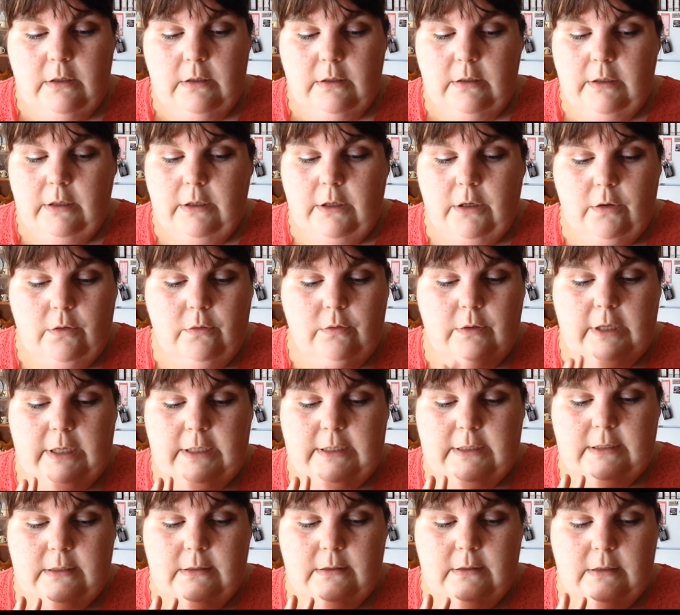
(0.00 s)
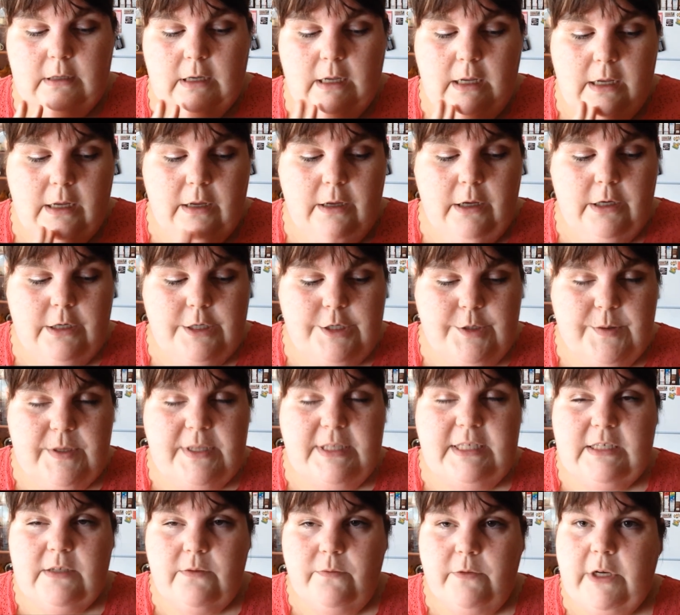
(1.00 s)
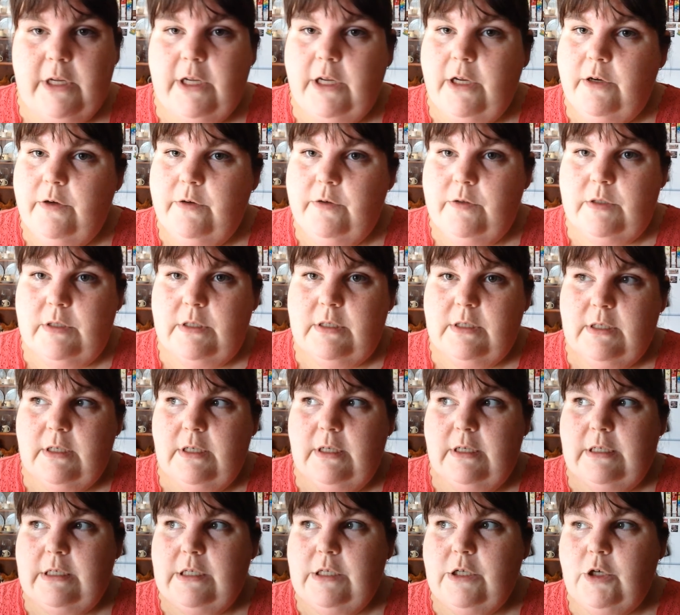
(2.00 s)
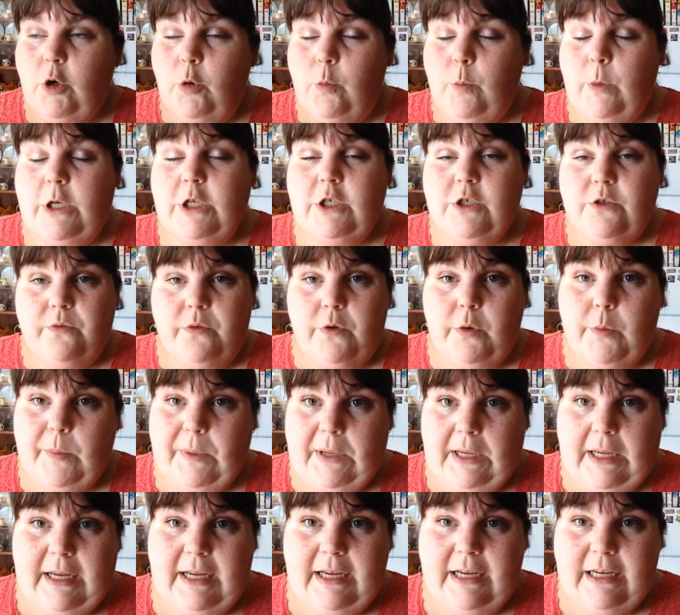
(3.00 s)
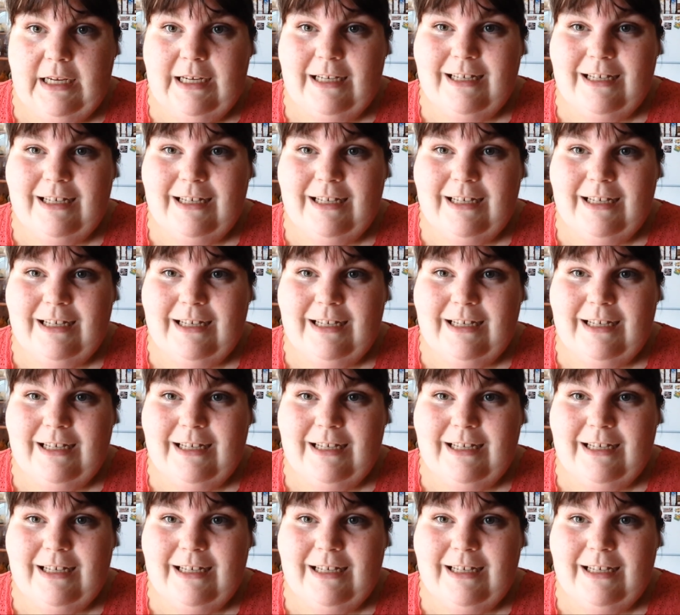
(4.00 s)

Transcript: you know, it doing these videos is so much for me.